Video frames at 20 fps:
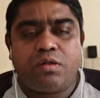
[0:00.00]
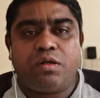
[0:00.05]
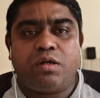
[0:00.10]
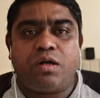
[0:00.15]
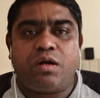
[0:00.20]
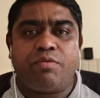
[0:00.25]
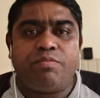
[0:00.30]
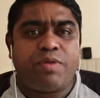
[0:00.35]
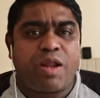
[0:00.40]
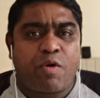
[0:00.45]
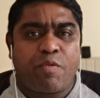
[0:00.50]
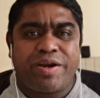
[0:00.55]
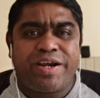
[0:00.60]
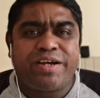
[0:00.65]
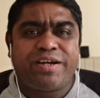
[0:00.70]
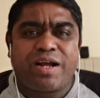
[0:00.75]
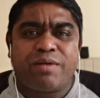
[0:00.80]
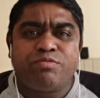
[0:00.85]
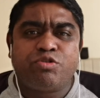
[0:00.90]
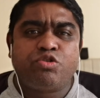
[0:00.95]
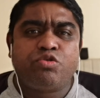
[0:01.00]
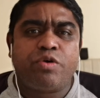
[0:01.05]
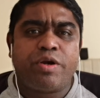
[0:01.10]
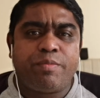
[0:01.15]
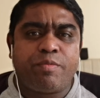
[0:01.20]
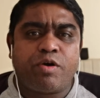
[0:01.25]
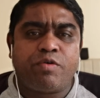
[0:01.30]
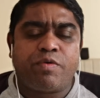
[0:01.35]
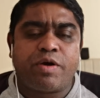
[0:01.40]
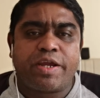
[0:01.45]
Now, when it comes to
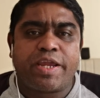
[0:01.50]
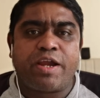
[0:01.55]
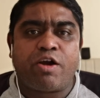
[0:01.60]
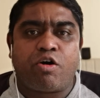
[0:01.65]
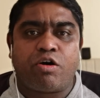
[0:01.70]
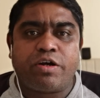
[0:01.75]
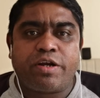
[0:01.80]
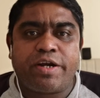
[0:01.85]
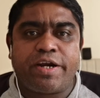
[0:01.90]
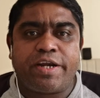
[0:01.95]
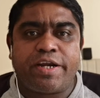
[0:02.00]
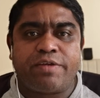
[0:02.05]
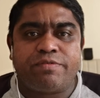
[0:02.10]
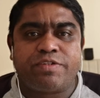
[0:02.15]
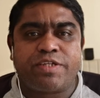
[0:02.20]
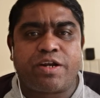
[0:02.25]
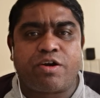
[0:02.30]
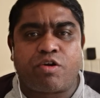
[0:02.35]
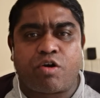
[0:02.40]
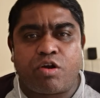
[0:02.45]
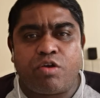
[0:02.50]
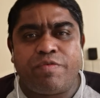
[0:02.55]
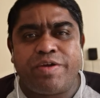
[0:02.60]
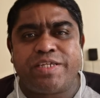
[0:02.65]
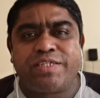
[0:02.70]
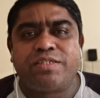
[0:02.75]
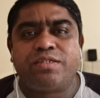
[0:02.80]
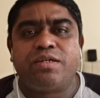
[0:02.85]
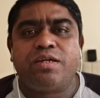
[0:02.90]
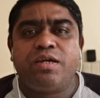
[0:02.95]
remote working alternatives, there are
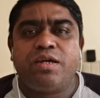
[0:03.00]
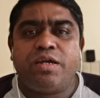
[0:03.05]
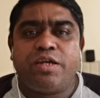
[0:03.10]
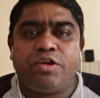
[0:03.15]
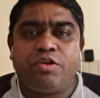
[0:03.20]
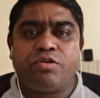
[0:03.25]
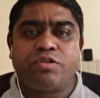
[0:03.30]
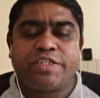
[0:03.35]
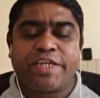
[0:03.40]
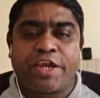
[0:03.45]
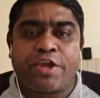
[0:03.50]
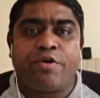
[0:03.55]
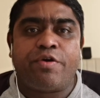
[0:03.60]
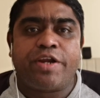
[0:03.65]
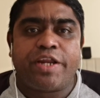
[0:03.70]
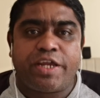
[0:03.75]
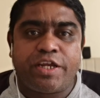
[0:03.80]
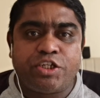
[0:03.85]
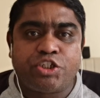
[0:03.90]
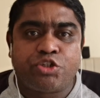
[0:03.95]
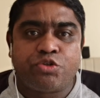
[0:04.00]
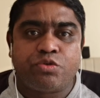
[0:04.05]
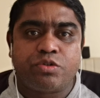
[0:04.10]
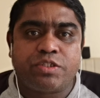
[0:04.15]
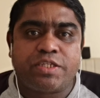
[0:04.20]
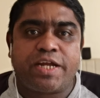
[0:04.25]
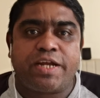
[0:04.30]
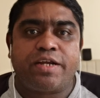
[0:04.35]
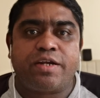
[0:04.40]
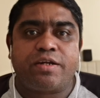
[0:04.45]
always, security issues
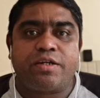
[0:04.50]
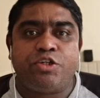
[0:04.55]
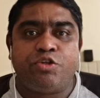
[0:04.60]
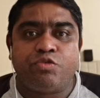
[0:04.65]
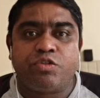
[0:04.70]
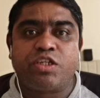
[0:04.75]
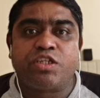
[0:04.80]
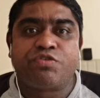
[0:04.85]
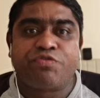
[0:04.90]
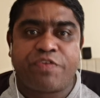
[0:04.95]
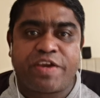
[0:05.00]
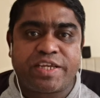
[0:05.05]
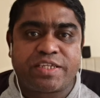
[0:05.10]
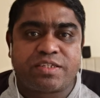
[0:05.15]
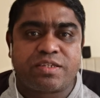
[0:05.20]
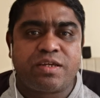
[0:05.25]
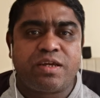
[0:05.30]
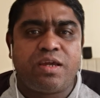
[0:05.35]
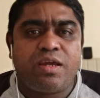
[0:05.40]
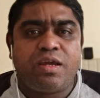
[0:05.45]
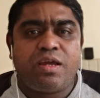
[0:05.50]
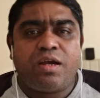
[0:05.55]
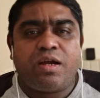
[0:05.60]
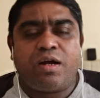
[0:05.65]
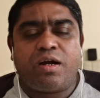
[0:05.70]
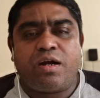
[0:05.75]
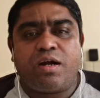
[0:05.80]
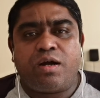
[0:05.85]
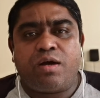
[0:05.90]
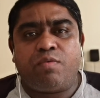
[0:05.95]
that users face.
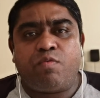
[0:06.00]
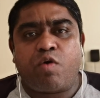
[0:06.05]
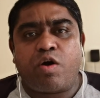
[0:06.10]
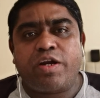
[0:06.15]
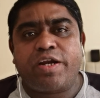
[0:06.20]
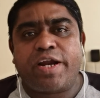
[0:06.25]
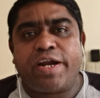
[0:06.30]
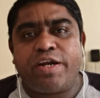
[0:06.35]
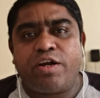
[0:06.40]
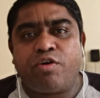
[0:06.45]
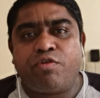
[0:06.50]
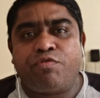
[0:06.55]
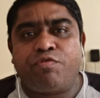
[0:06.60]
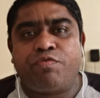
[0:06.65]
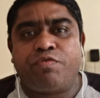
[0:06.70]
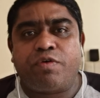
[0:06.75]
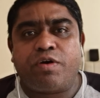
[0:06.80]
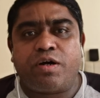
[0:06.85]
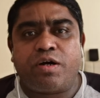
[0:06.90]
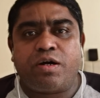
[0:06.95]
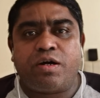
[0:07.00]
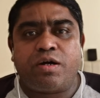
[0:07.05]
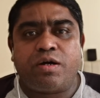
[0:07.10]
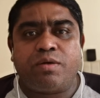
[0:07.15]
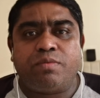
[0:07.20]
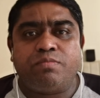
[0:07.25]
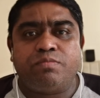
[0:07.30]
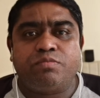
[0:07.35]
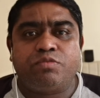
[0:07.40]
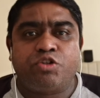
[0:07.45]
What kind
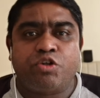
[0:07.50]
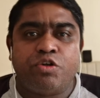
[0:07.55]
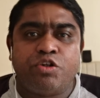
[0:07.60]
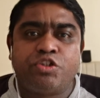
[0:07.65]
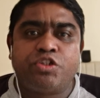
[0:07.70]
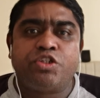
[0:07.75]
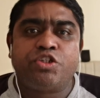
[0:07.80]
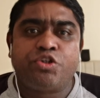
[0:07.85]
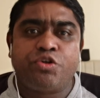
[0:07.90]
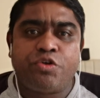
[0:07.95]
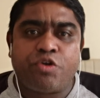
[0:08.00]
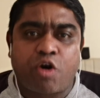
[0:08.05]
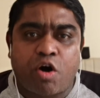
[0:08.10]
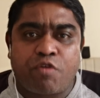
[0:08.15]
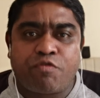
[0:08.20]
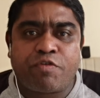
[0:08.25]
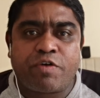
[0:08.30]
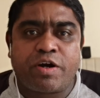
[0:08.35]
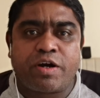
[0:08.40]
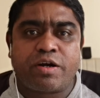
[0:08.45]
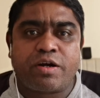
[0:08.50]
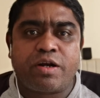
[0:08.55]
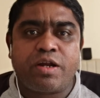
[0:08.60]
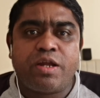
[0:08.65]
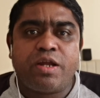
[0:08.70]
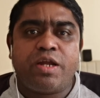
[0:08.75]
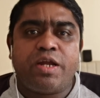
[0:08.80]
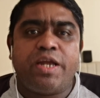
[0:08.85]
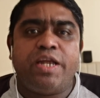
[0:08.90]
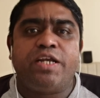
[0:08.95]
of solutions do you offer
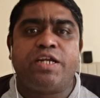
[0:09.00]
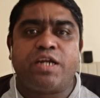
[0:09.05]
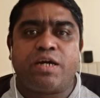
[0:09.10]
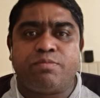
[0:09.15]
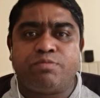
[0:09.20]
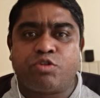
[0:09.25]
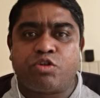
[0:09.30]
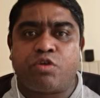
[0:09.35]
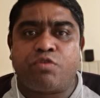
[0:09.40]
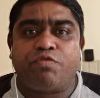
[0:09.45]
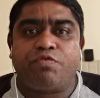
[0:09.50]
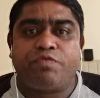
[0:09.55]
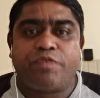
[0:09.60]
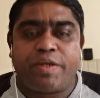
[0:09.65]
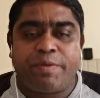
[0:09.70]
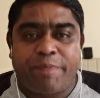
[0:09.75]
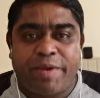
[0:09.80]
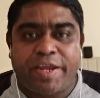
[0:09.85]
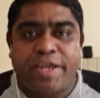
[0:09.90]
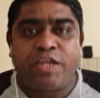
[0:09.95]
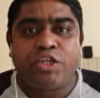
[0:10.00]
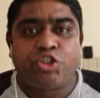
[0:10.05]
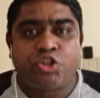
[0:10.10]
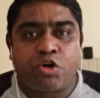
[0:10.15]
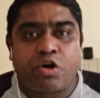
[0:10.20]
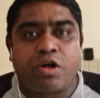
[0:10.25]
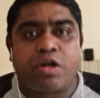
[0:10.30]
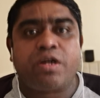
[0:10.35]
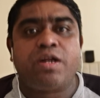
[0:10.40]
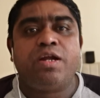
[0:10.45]
in terms of making
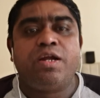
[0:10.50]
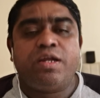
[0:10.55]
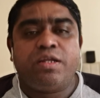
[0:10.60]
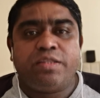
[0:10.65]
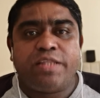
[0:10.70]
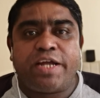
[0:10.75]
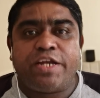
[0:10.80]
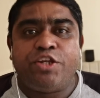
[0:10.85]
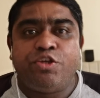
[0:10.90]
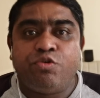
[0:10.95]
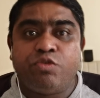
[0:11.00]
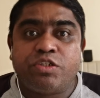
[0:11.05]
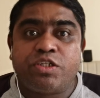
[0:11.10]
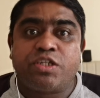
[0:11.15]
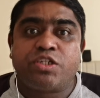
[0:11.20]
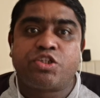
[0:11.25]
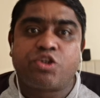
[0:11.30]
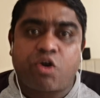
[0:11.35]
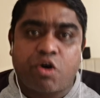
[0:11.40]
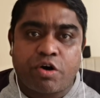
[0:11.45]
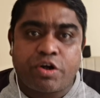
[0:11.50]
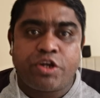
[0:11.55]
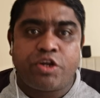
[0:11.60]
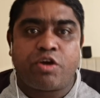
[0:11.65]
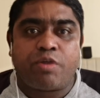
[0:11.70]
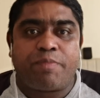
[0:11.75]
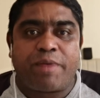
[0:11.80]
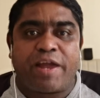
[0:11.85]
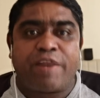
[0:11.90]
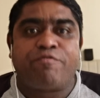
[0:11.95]
sure that users on
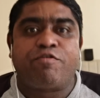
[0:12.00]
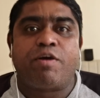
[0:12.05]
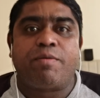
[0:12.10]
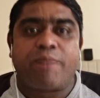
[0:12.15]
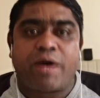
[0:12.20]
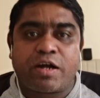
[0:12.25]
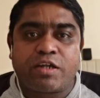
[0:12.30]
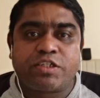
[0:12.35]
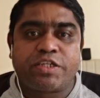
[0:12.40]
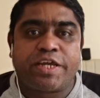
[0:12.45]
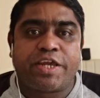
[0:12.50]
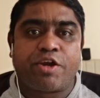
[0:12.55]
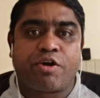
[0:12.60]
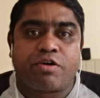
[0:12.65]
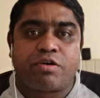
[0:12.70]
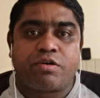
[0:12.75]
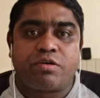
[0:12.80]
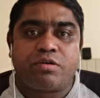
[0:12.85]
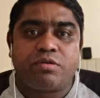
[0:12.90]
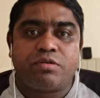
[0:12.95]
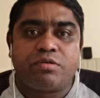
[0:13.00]
your platform are secure?